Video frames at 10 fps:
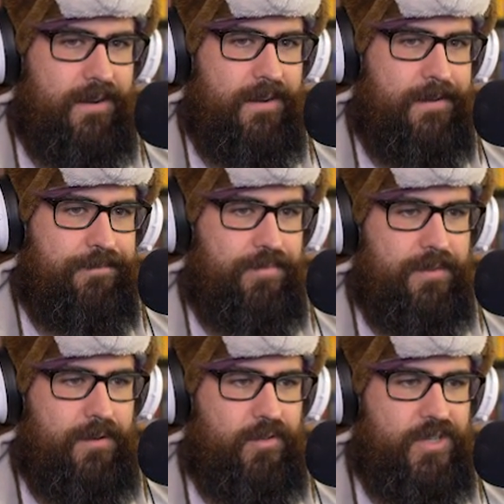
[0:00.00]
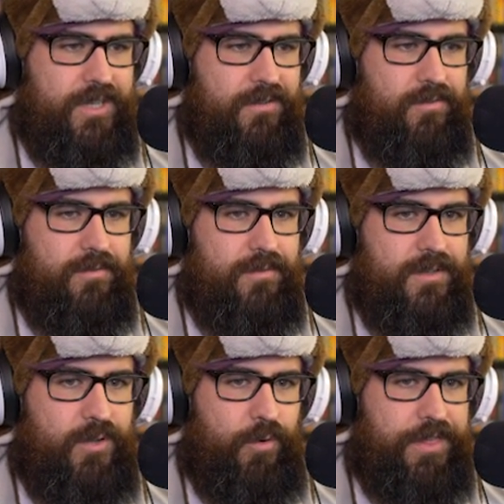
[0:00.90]
I wonder if
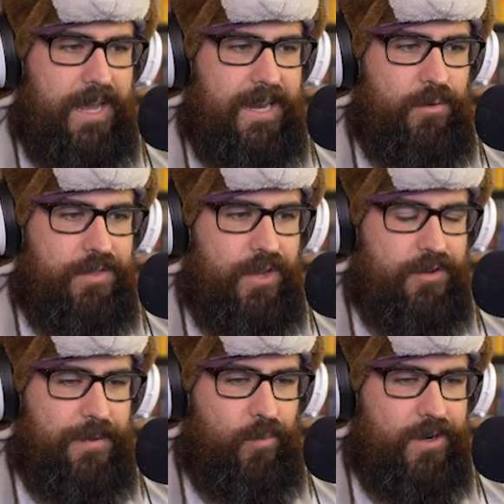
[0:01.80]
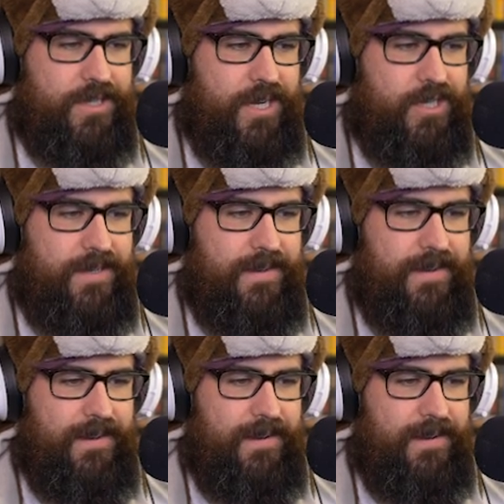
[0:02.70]
she, want that? You want the ultimate workstation?